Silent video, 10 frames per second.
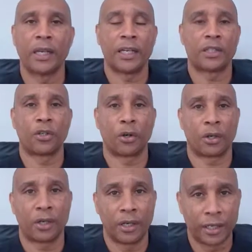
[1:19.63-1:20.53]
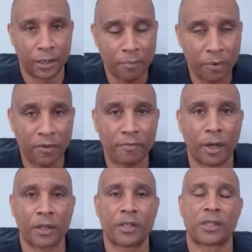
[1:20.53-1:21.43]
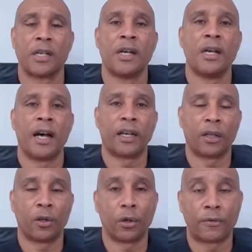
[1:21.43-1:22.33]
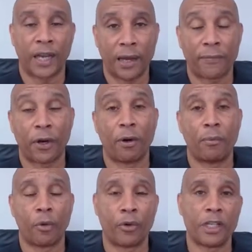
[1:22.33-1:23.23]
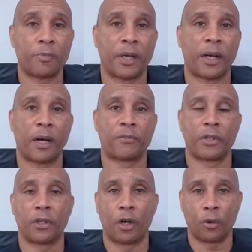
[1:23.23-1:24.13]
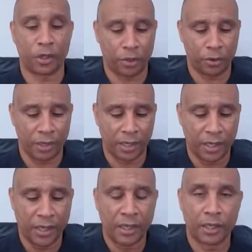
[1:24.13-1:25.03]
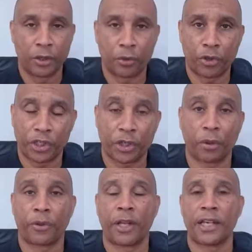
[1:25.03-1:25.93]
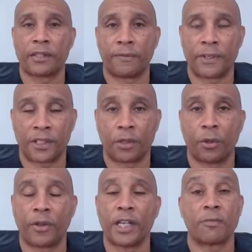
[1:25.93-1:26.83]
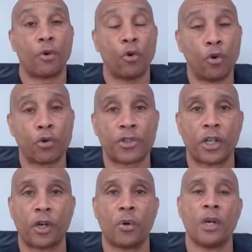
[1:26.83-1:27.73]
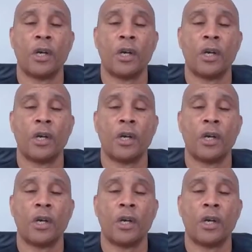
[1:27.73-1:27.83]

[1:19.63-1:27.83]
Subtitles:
it took a number of months and a lot of effort on Marie's behalf to not only do the nutritional things, the physical things, but also,